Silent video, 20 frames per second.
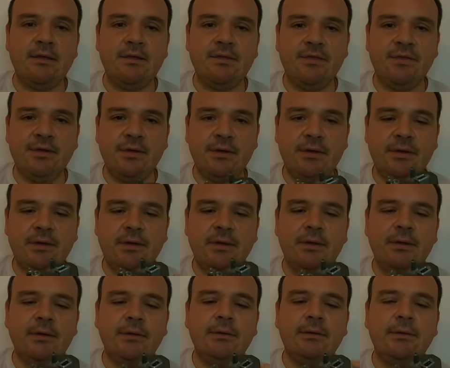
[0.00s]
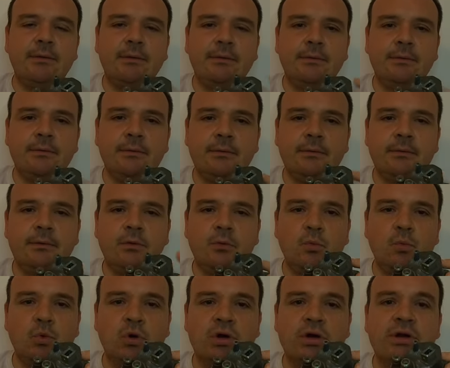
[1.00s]
the
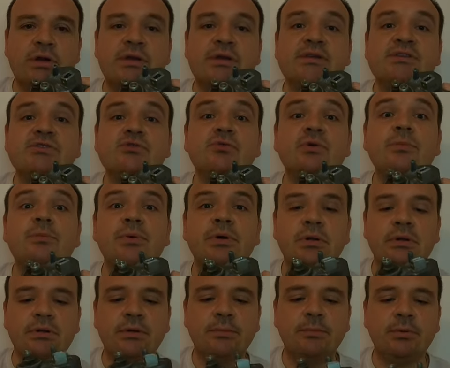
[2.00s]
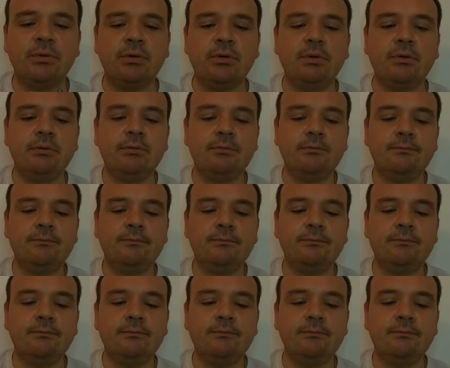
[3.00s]
war is rebuildable.